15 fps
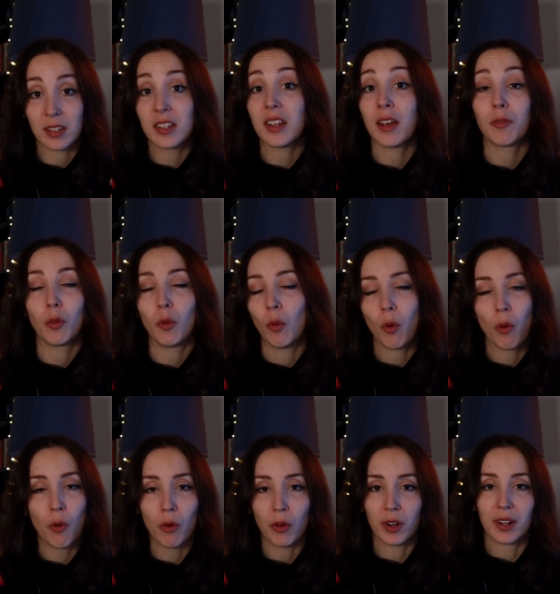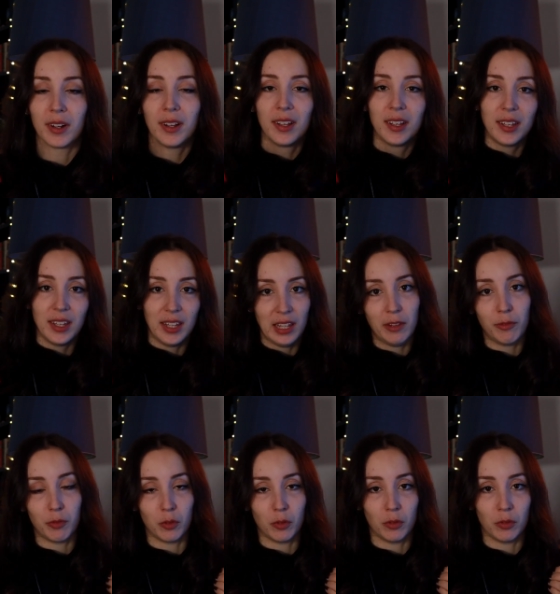the devil or
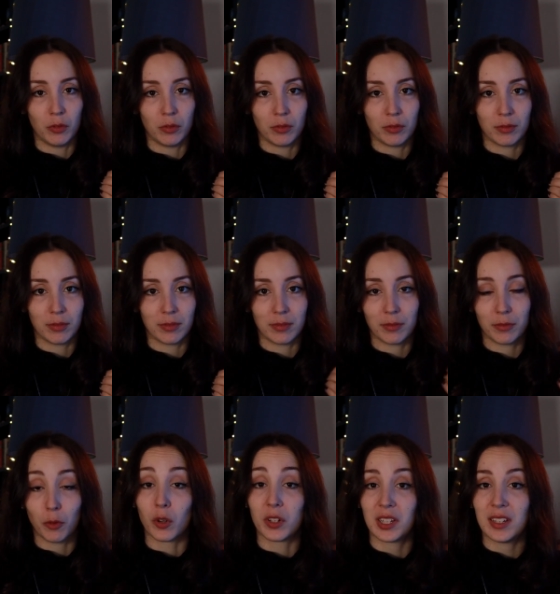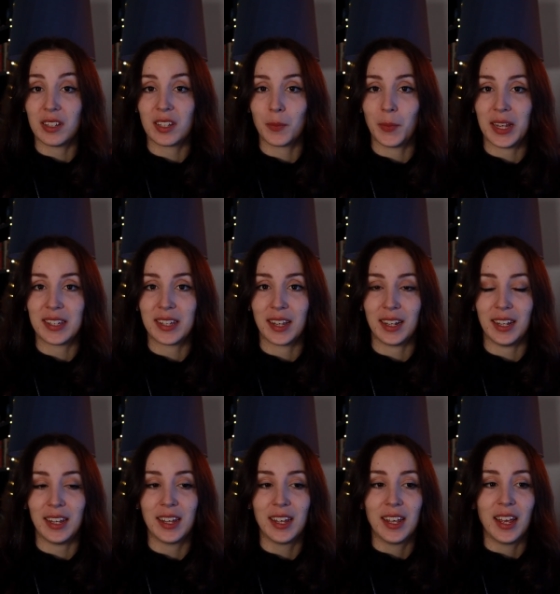evil forces,
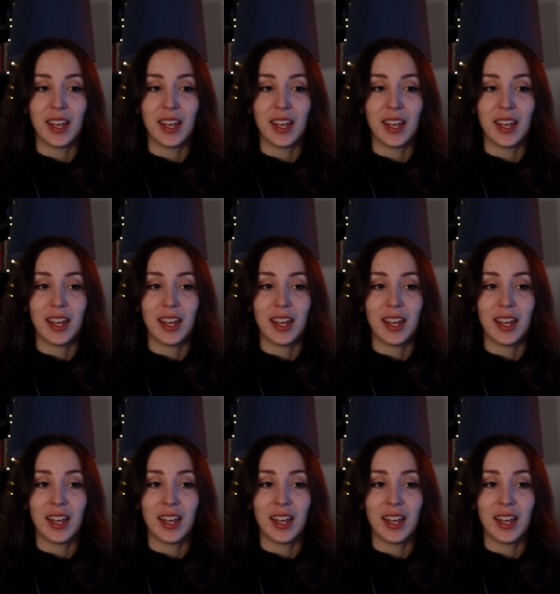basically.